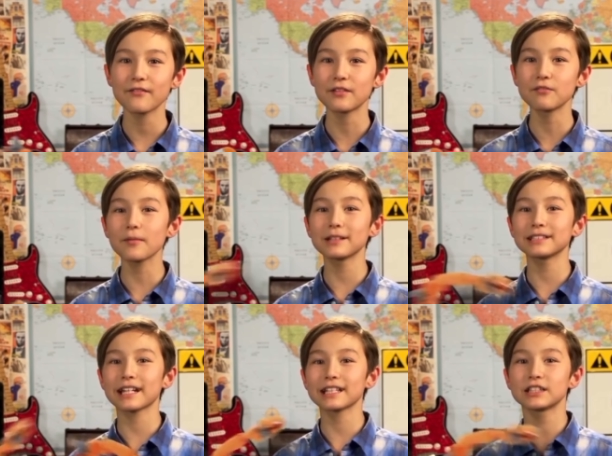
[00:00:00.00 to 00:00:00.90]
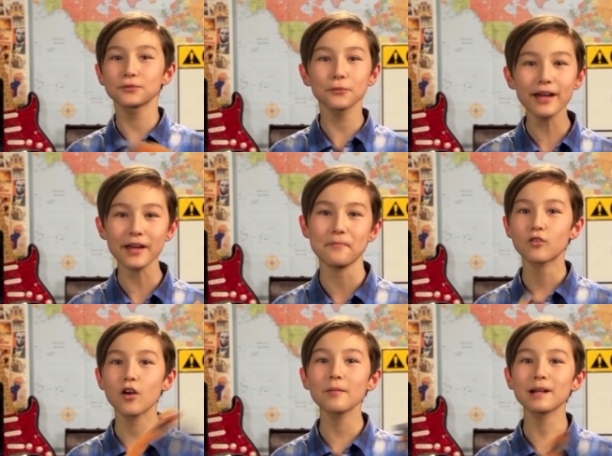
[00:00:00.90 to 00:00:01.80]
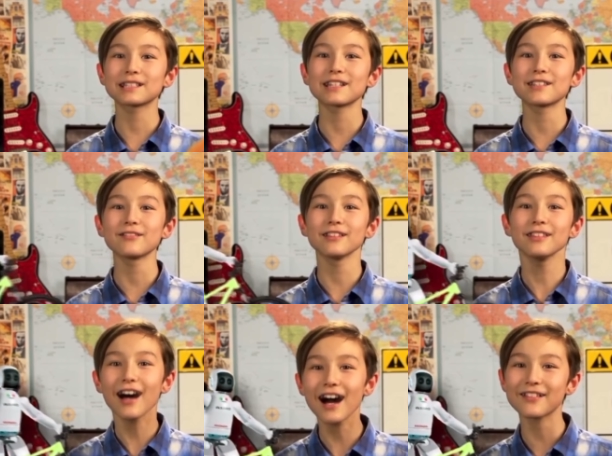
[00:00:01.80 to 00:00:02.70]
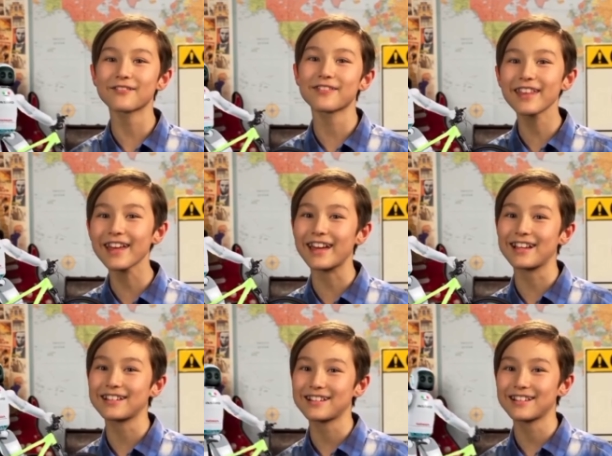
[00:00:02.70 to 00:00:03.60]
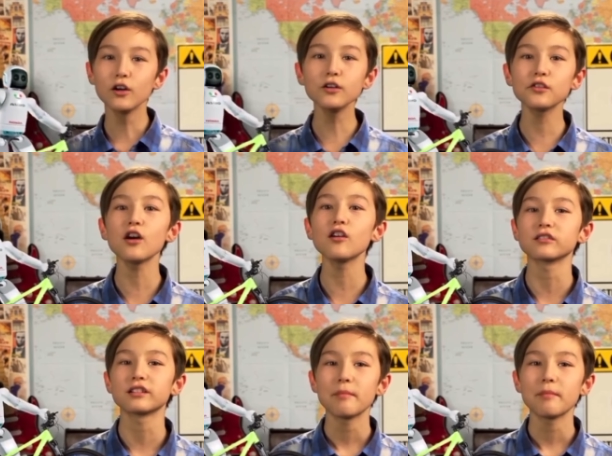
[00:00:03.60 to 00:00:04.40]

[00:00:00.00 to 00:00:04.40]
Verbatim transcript: and robots that can swim. Robots can do a lot of things. Who knows?